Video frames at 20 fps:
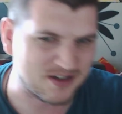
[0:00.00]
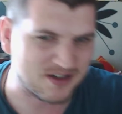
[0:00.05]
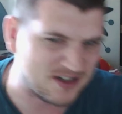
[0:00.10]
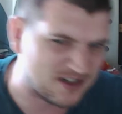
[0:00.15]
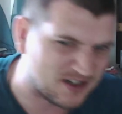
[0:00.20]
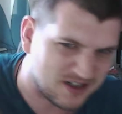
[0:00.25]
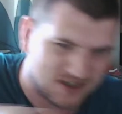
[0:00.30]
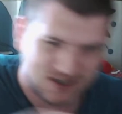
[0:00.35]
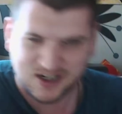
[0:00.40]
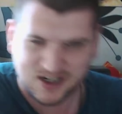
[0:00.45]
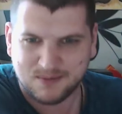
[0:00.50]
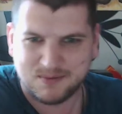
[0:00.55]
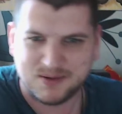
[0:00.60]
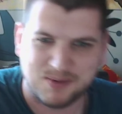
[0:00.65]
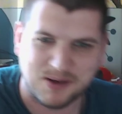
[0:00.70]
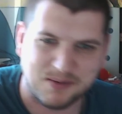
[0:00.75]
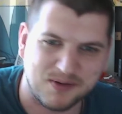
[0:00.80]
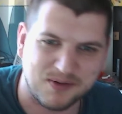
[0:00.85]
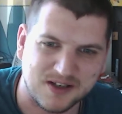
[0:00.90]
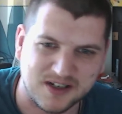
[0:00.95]
she just jabs
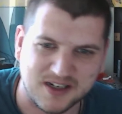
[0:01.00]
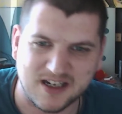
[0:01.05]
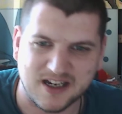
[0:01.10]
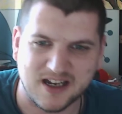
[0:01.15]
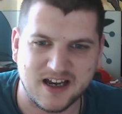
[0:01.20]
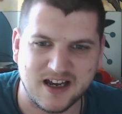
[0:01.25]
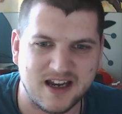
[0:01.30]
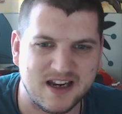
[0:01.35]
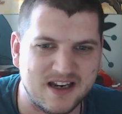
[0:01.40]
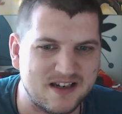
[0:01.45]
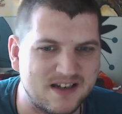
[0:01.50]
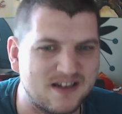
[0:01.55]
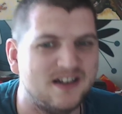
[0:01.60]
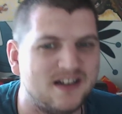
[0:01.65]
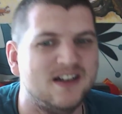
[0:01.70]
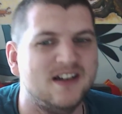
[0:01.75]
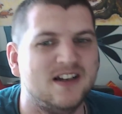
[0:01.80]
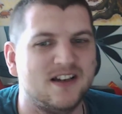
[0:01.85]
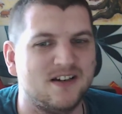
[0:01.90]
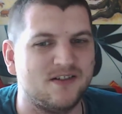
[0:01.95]
people in the eye and
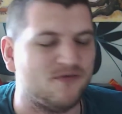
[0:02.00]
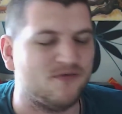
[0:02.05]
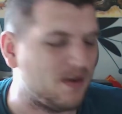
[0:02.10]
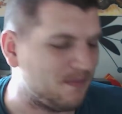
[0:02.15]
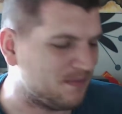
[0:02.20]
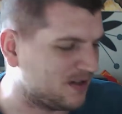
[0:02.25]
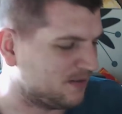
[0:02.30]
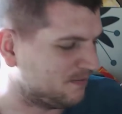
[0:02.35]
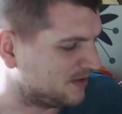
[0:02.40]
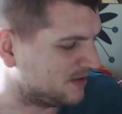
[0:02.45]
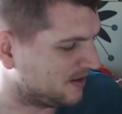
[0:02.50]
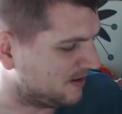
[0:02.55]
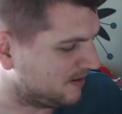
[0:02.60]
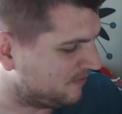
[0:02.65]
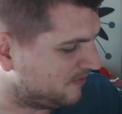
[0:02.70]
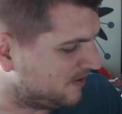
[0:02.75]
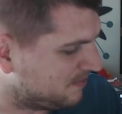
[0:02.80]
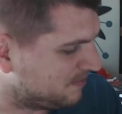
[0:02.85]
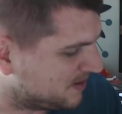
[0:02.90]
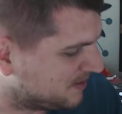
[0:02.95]
rips them
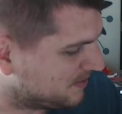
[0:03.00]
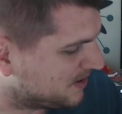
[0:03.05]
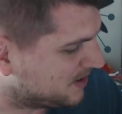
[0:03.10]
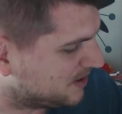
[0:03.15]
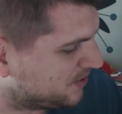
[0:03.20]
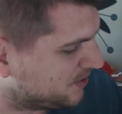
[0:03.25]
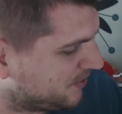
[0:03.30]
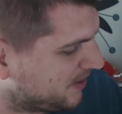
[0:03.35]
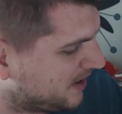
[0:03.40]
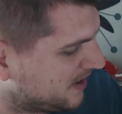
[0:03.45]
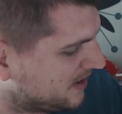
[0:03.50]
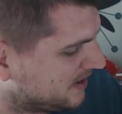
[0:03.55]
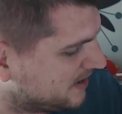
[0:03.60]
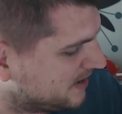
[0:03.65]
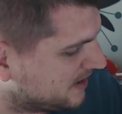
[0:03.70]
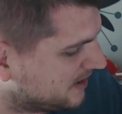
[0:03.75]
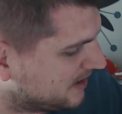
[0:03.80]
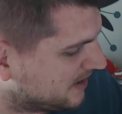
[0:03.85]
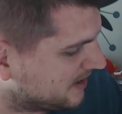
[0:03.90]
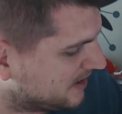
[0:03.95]
to
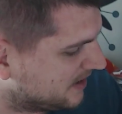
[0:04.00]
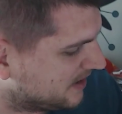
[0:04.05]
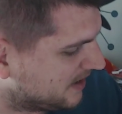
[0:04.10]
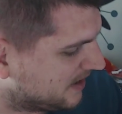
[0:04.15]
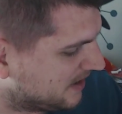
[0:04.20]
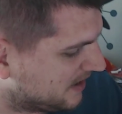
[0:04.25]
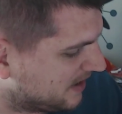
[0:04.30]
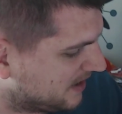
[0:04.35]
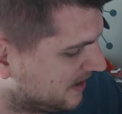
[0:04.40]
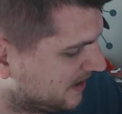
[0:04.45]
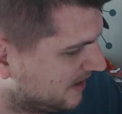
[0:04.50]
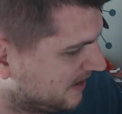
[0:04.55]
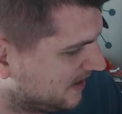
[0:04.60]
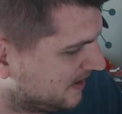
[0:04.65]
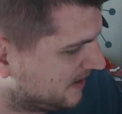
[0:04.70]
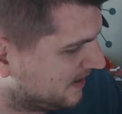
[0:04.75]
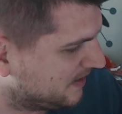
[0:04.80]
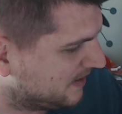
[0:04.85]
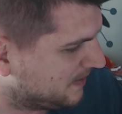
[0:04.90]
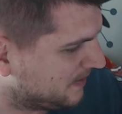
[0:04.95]
shreds. And
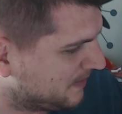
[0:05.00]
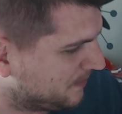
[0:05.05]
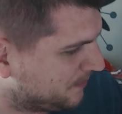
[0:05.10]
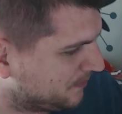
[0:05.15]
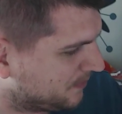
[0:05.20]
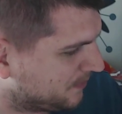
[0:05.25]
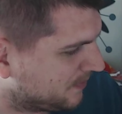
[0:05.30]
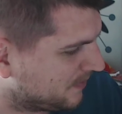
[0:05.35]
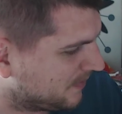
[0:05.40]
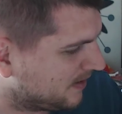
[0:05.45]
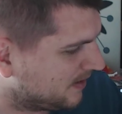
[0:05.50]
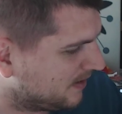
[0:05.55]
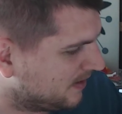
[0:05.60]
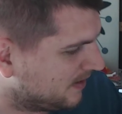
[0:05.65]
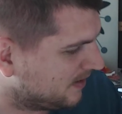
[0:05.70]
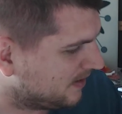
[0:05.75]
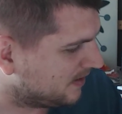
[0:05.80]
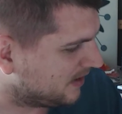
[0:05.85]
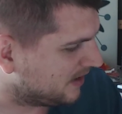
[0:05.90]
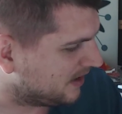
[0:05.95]

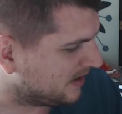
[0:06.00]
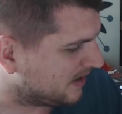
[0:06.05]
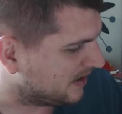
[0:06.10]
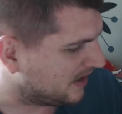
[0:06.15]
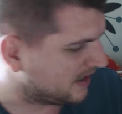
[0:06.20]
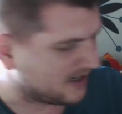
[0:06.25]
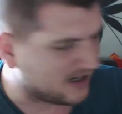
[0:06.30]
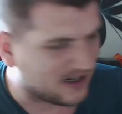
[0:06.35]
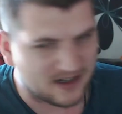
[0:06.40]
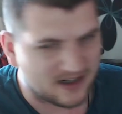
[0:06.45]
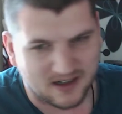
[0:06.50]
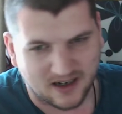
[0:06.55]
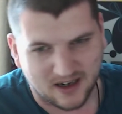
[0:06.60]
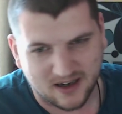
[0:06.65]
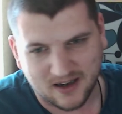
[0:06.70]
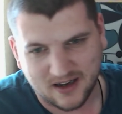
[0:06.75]
yeah,